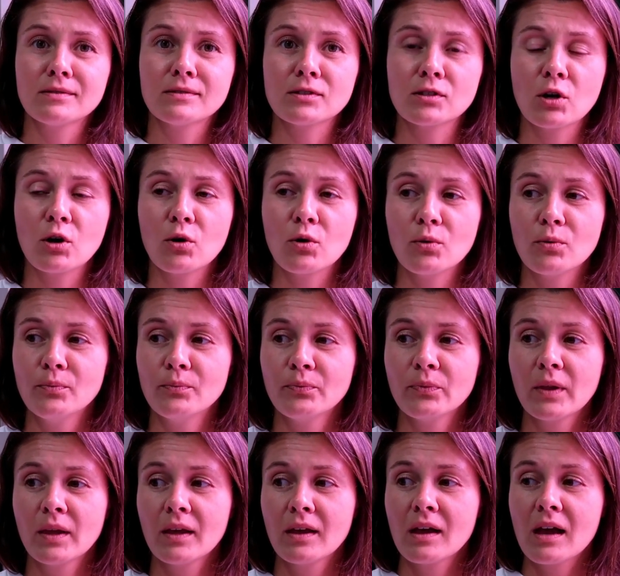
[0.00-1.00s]
So,
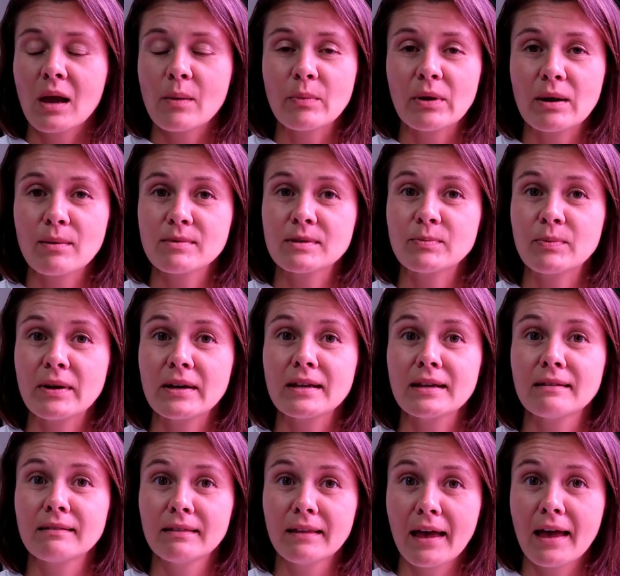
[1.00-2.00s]
I mean, I'm
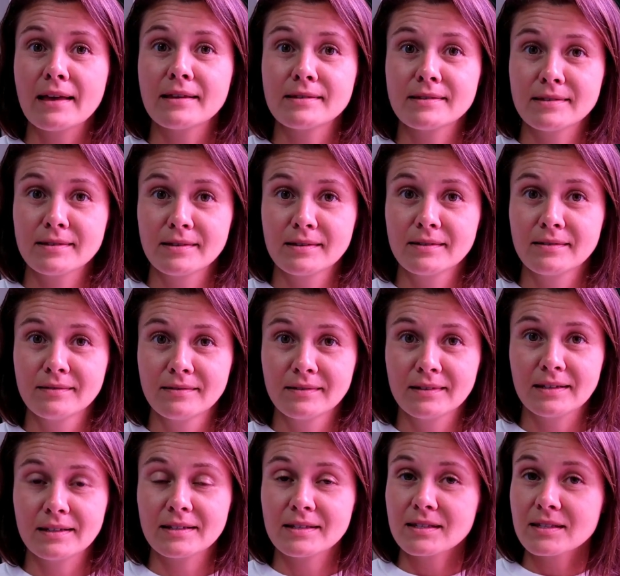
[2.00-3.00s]
spending less
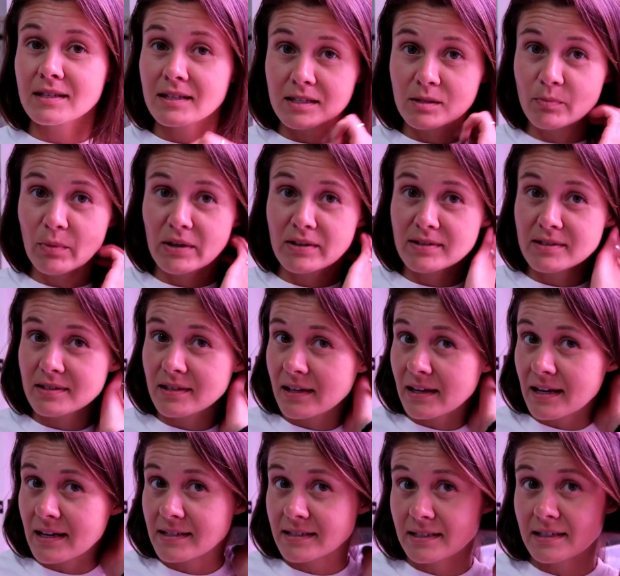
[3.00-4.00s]
in 6 months
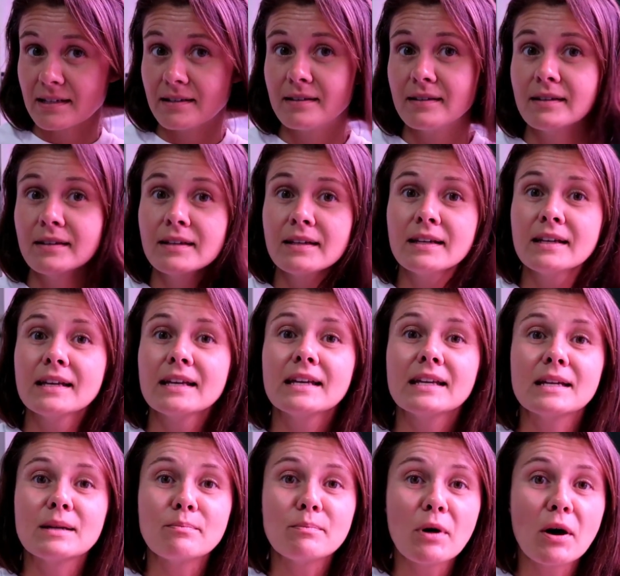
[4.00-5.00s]
than I did
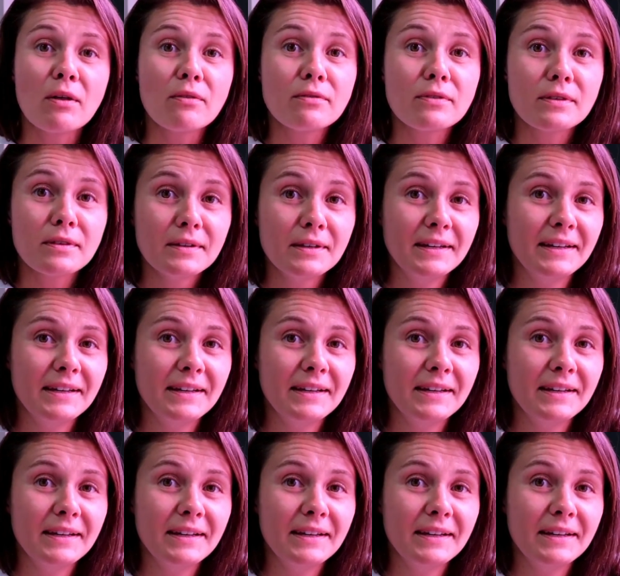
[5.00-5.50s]
in a month